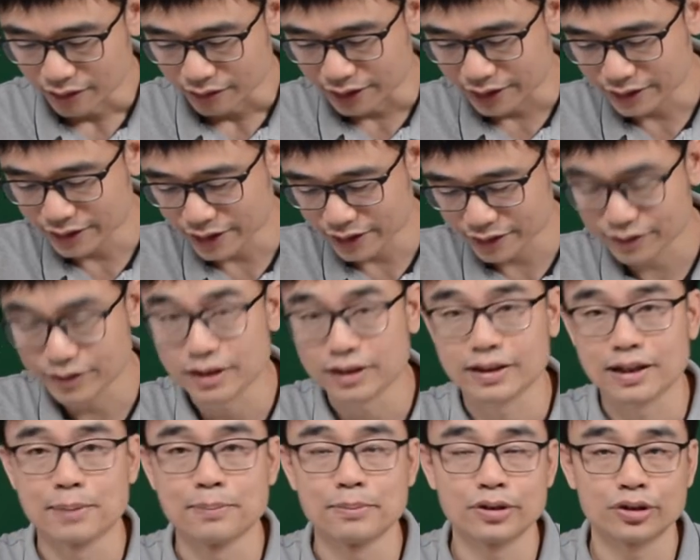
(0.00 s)
This is the
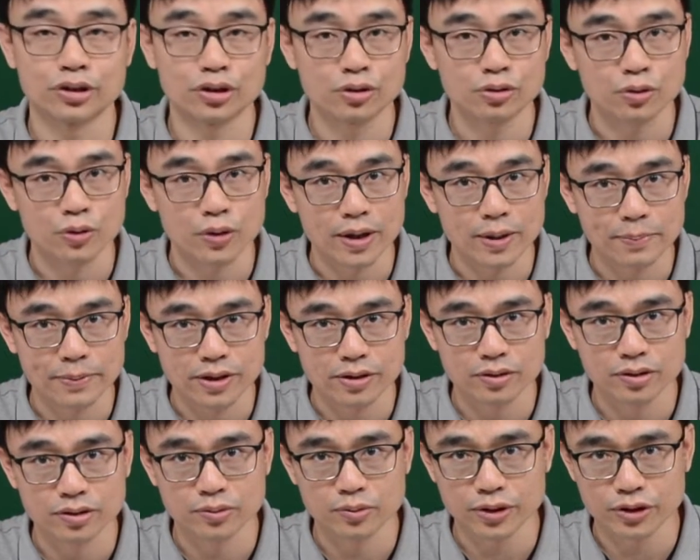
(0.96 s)
commercial grade
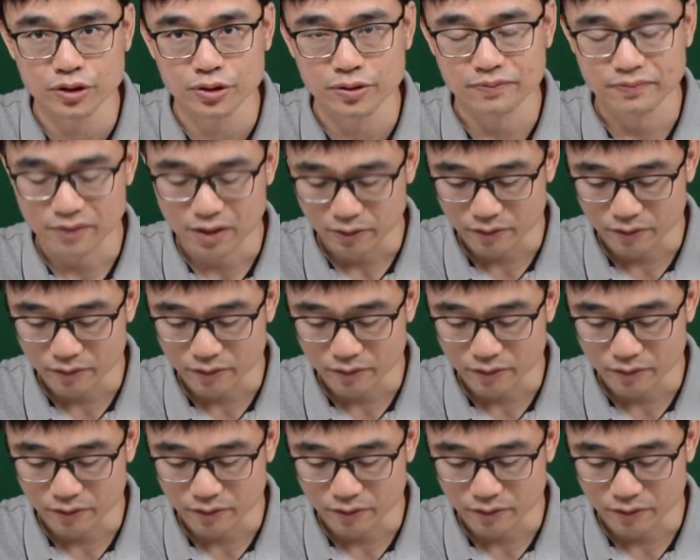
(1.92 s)
PoE switch.